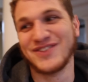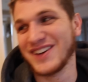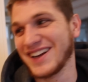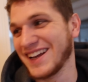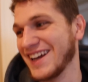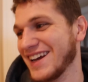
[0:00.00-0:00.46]
you
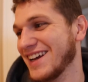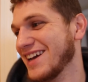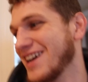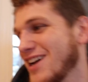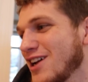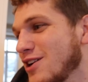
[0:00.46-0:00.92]
forget.
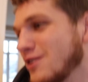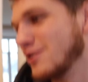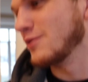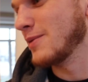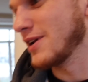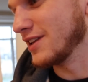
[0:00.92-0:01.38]

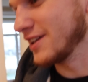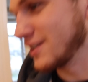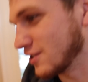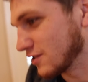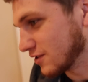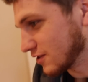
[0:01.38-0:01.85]
Right. You better
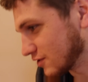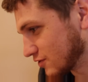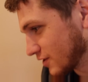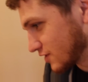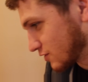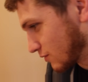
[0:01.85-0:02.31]
link the
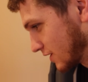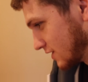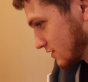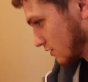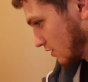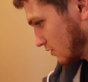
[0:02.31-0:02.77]
address
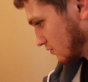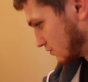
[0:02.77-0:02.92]
twice. Oh,